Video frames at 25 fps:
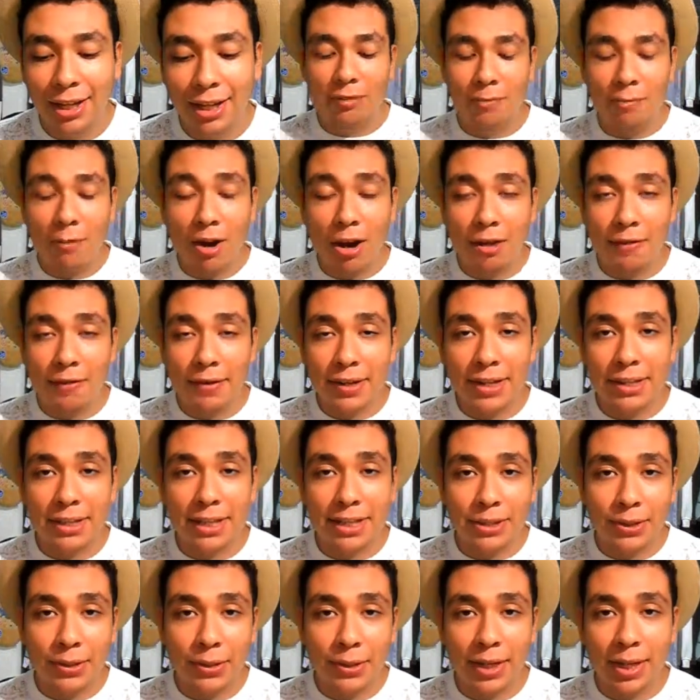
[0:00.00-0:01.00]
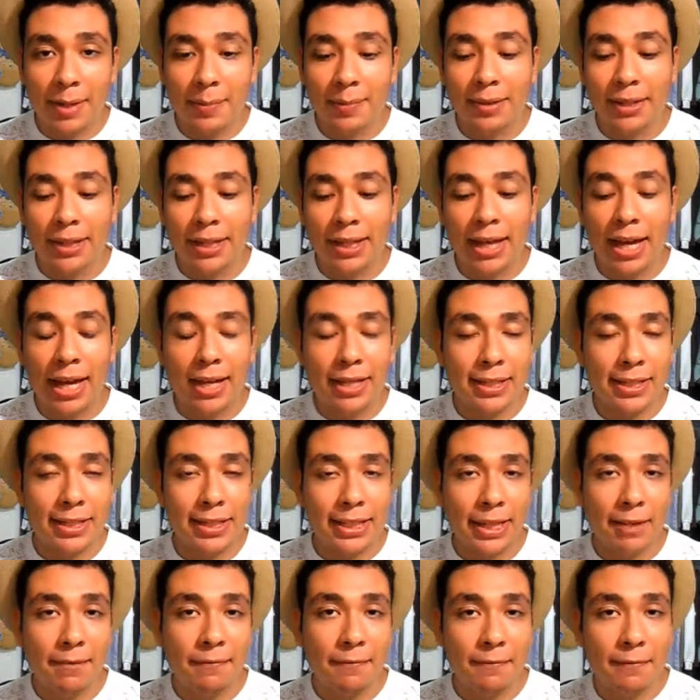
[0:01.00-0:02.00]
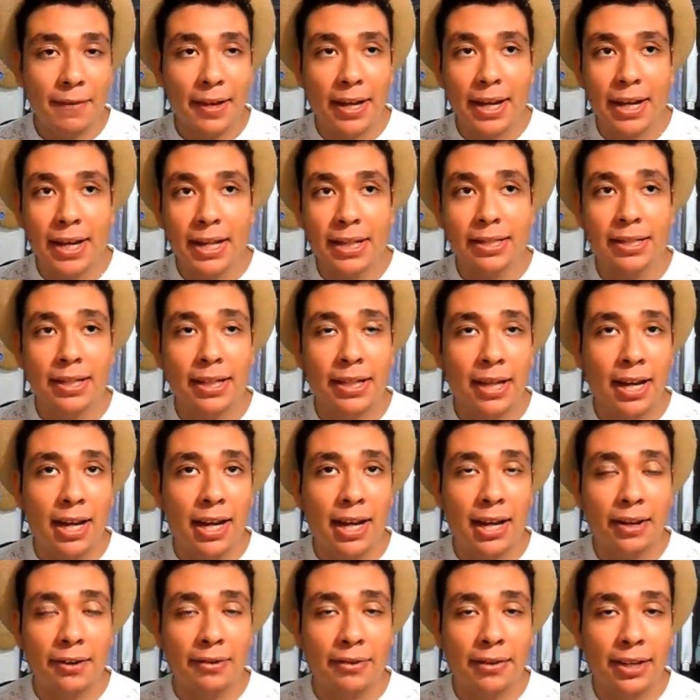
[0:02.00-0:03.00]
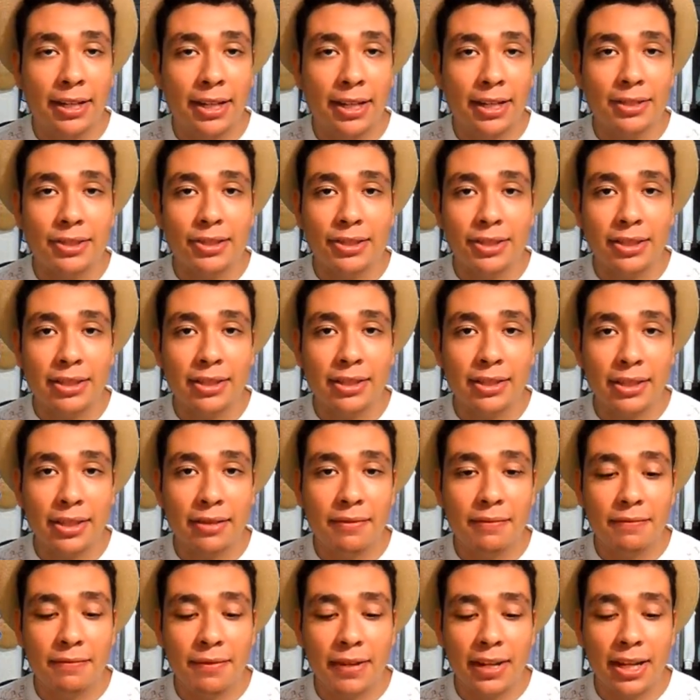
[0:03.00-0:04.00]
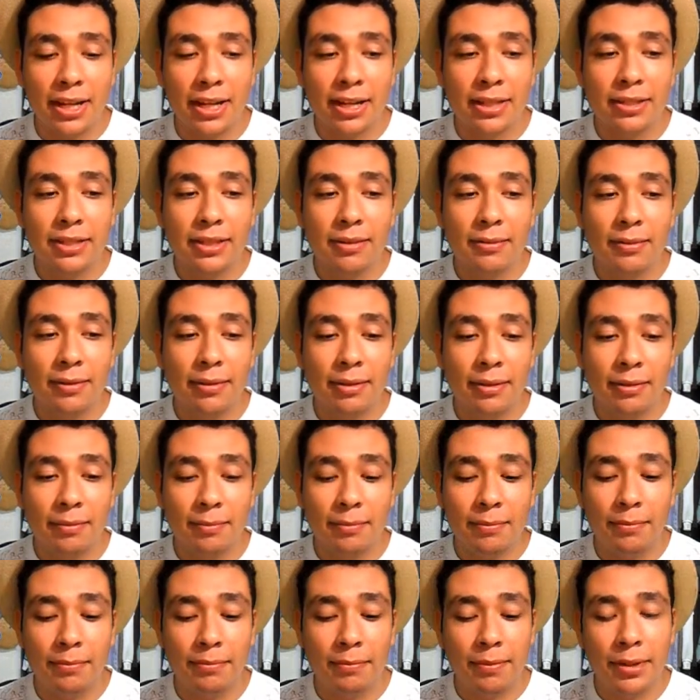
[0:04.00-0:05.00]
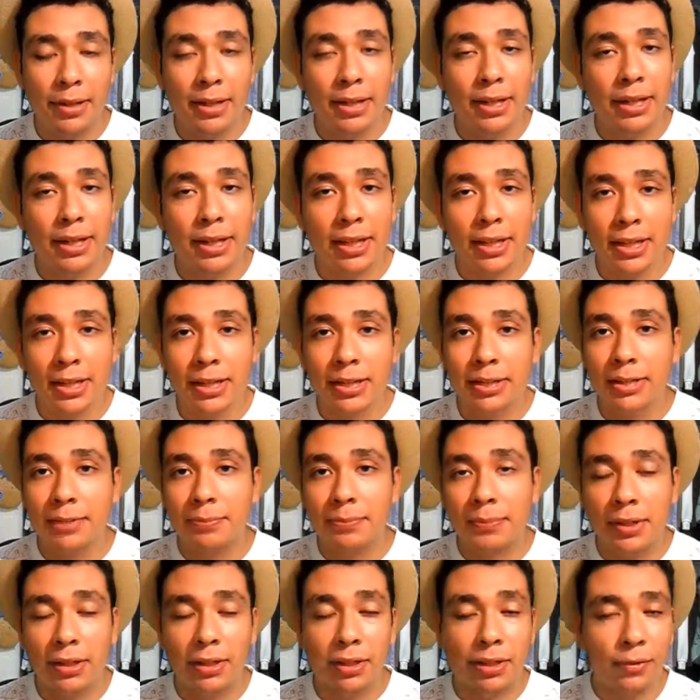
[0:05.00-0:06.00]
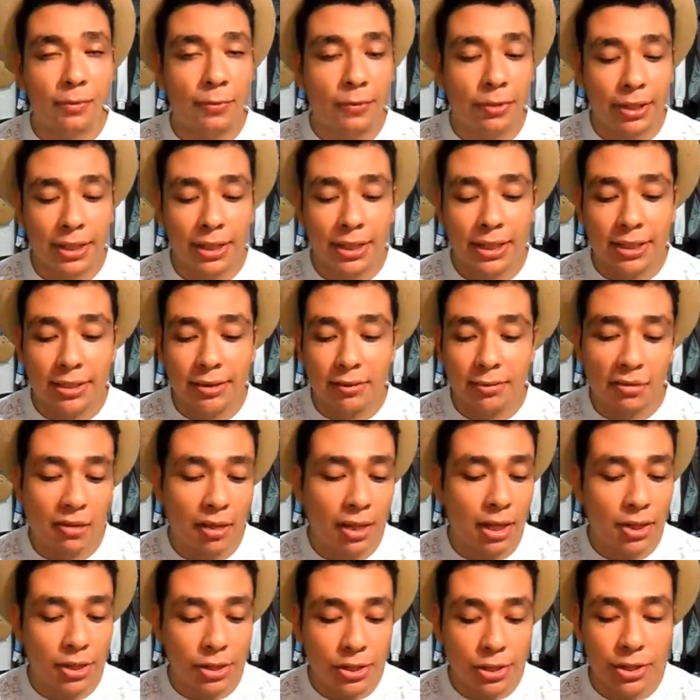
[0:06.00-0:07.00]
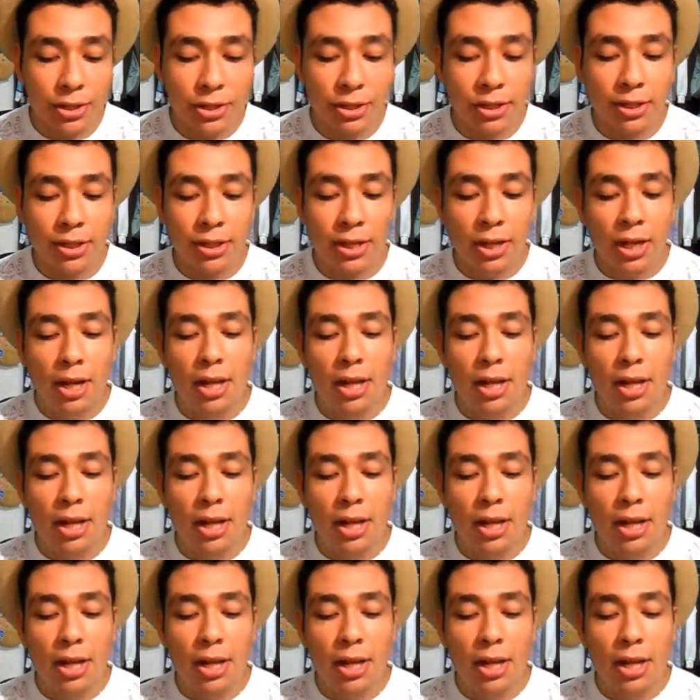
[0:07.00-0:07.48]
Marvin, they told him he had the same face, and I agree, it's just the same face, but his body of work is good.